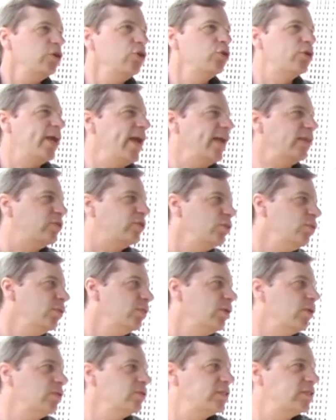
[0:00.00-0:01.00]
you can't do
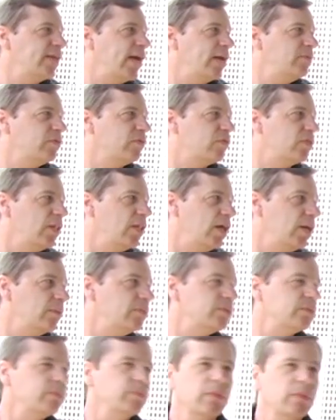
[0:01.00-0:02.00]
in those types of clubs.